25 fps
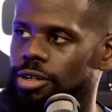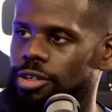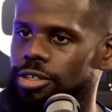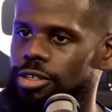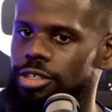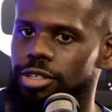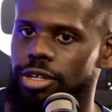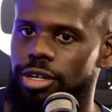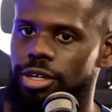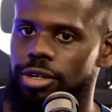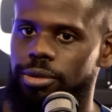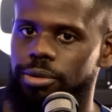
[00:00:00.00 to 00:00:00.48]

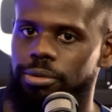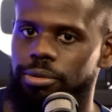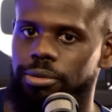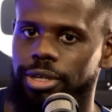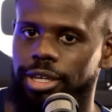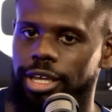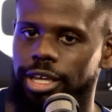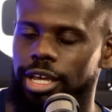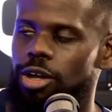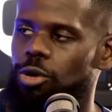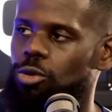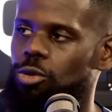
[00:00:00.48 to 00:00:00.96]
you know,
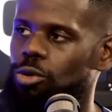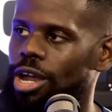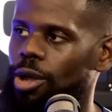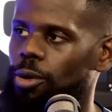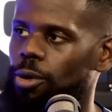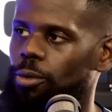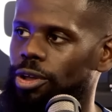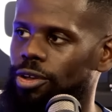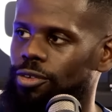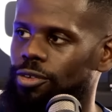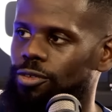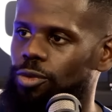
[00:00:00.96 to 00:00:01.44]
get a right
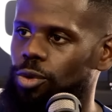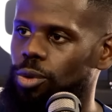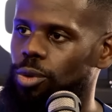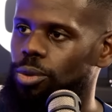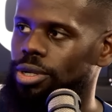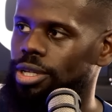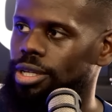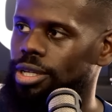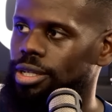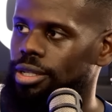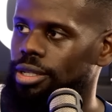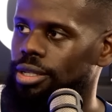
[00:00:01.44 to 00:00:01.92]
wing
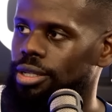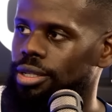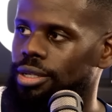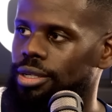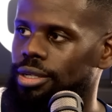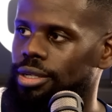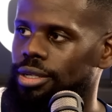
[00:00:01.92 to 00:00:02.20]
forward in.